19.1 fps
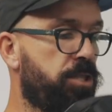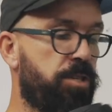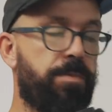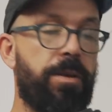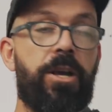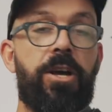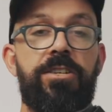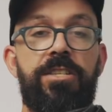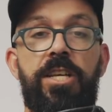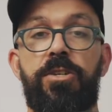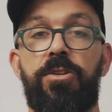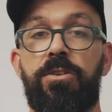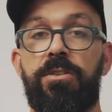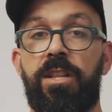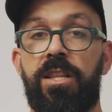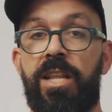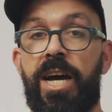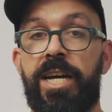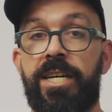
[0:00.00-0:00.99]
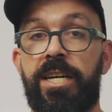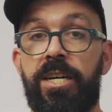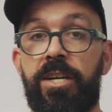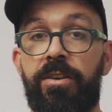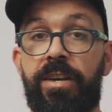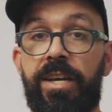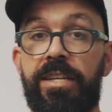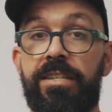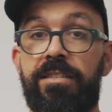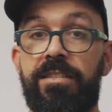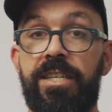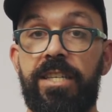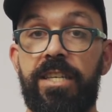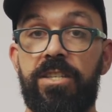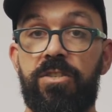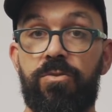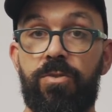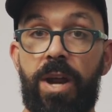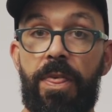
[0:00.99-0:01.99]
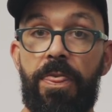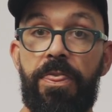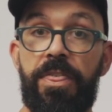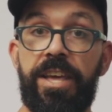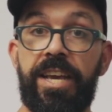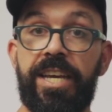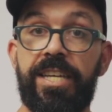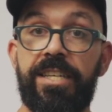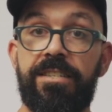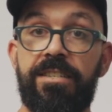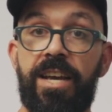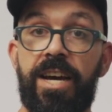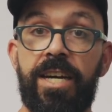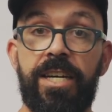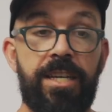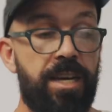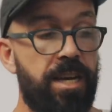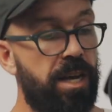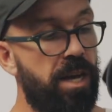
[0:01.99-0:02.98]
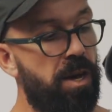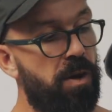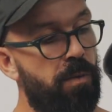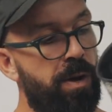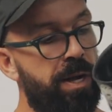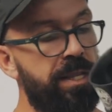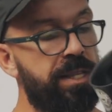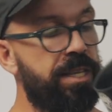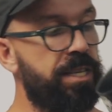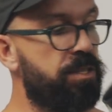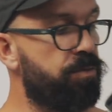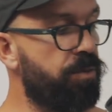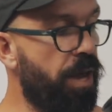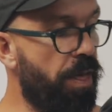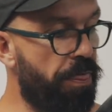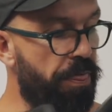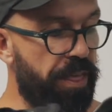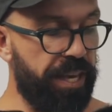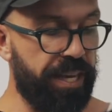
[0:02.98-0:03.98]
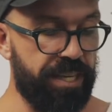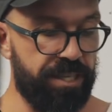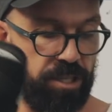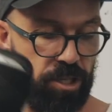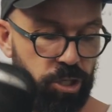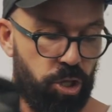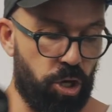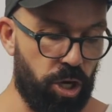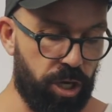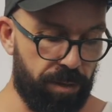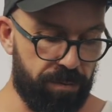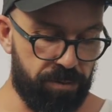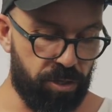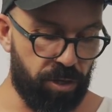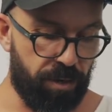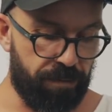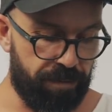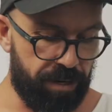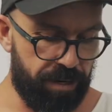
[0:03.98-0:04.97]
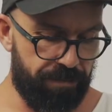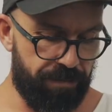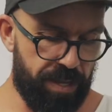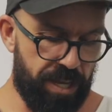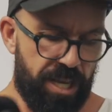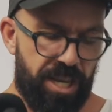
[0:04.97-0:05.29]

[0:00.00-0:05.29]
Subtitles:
just because I took the liner, you can see this red thing inside. Well, this red thing is a shock absorber,